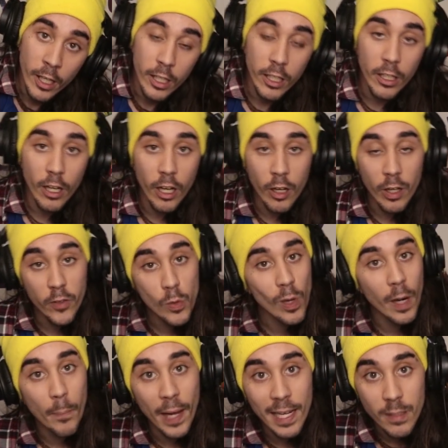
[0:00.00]
You know, if you want
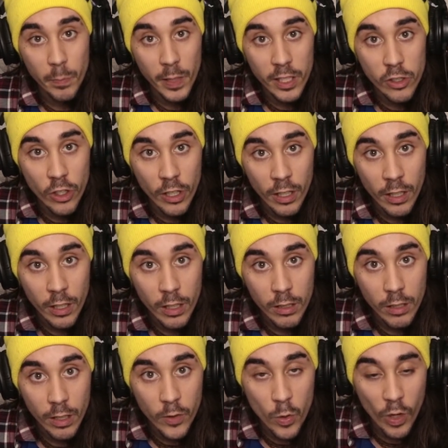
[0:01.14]
to paint a picture,
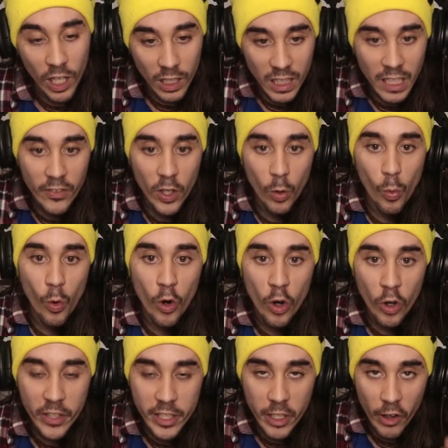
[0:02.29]
if you want to live in a
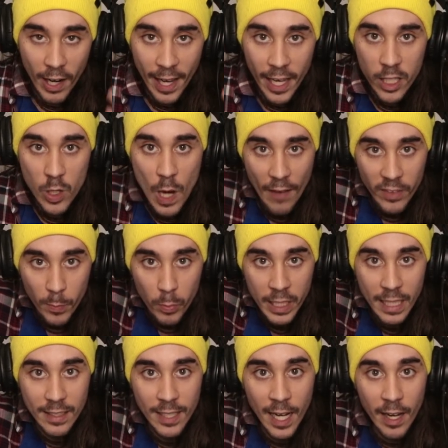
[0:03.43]
world in your head, you have to bring
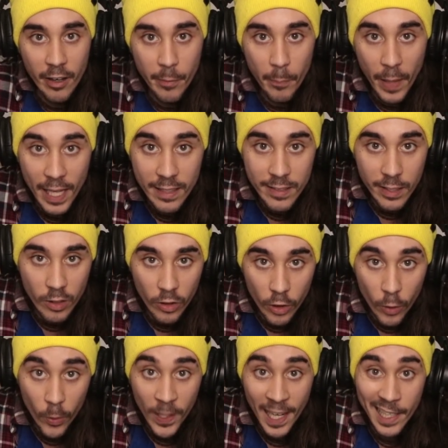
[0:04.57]
it down and paint it or
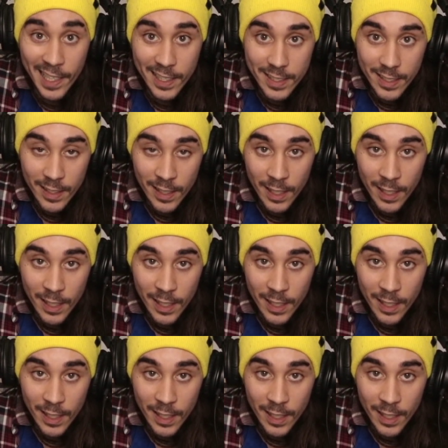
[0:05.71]
create it.